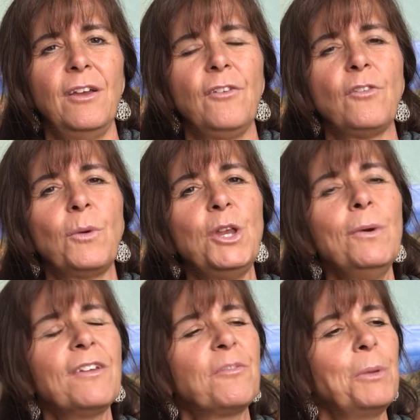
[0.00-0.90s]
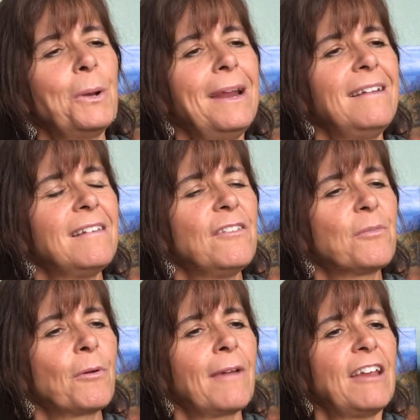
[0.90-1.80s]
So when you experience
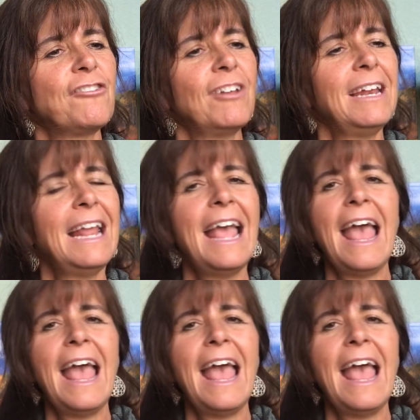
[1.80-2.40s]
inspiration